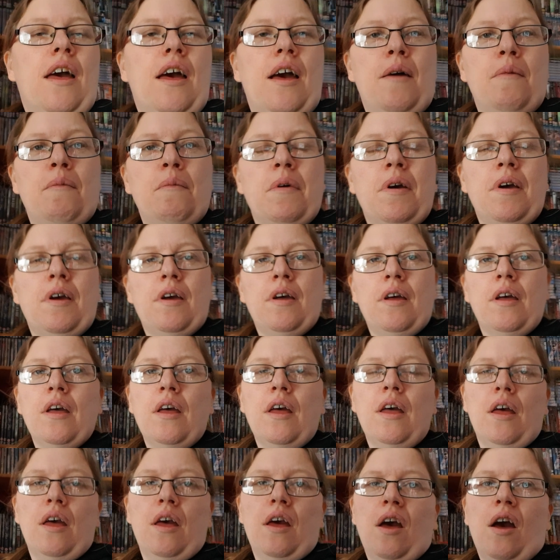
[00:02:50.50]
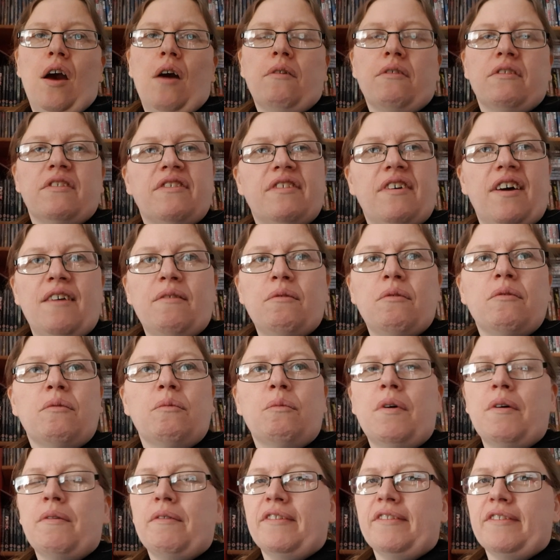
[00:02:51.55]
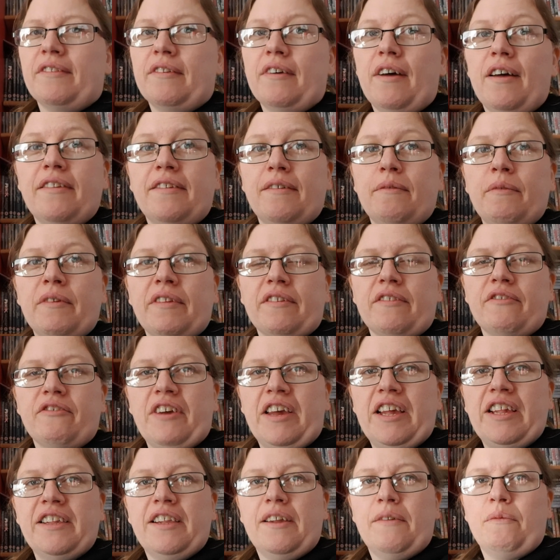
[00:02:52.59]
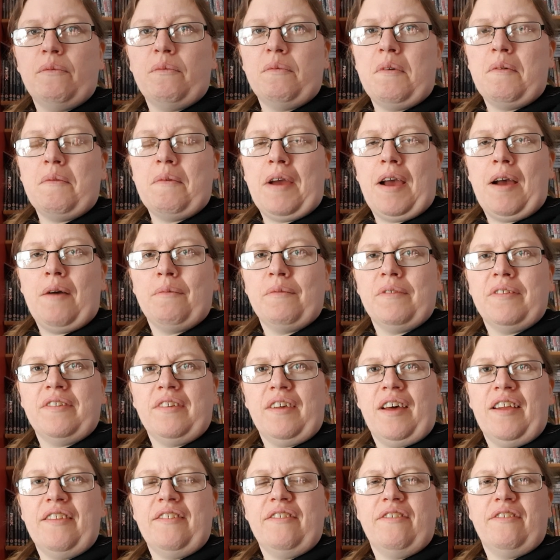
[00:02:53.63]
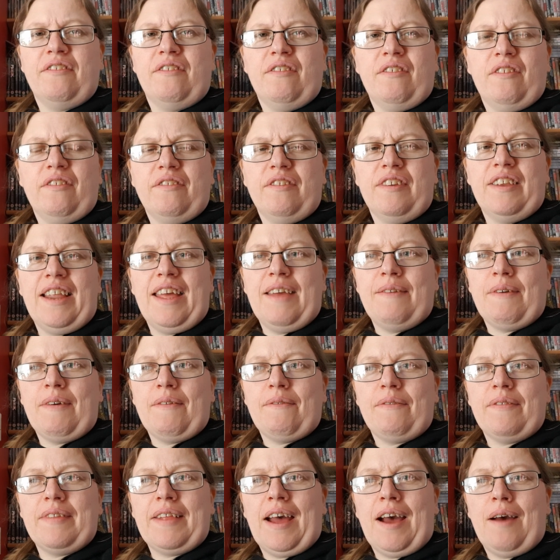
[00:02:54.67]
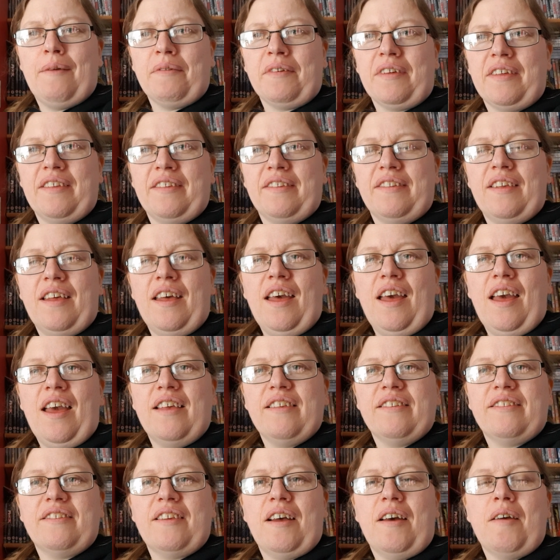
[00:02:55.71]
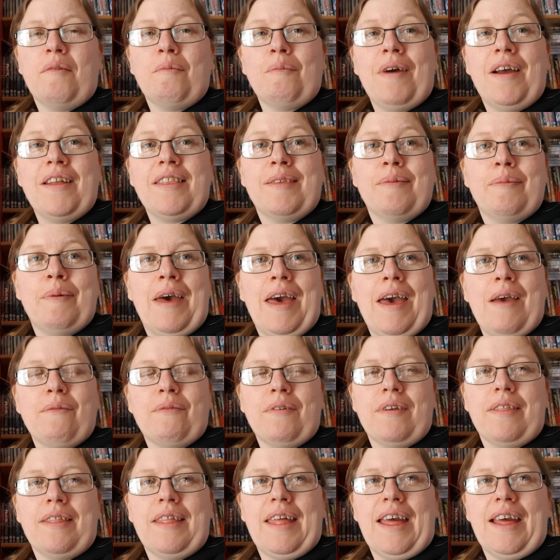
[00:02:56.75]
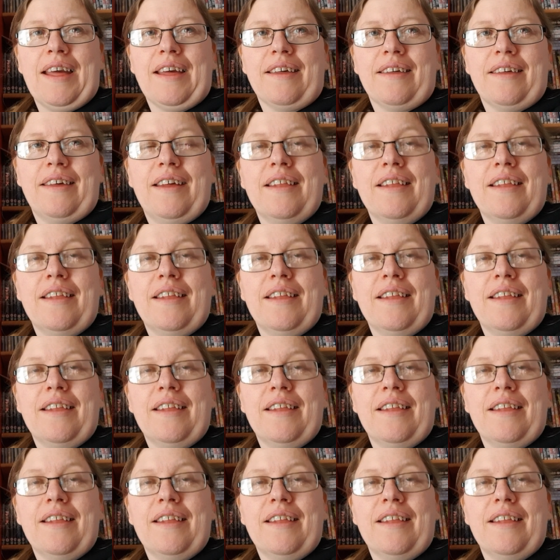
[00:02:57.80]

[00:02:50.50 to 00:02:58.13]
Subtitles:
I thought we were going to change the living room around. We decided not to leave it for now because it's knowing where to put everything.